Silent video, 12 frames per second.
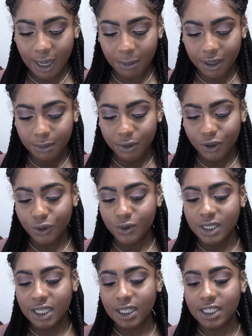I'm going to be
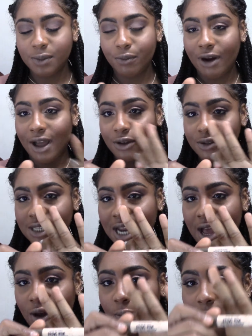using this Brows
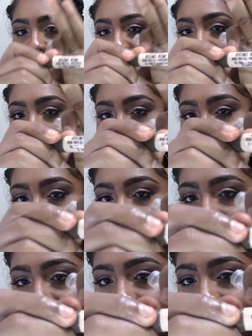Now by Hard
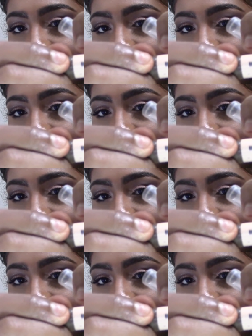Candy.